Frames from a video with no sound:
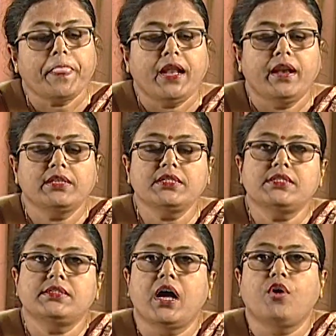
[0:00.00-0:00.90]
Let
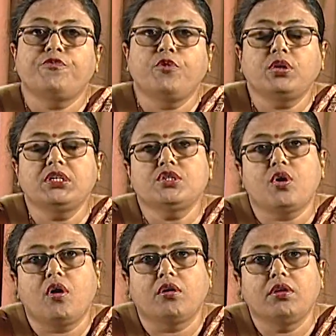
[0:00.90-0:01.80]
us now focus
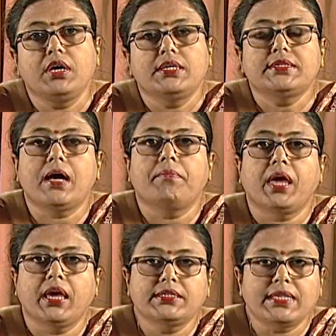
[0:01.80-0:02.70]
on some
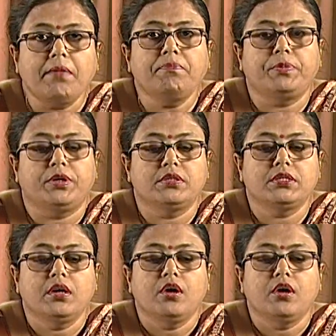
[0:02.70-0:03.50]
examples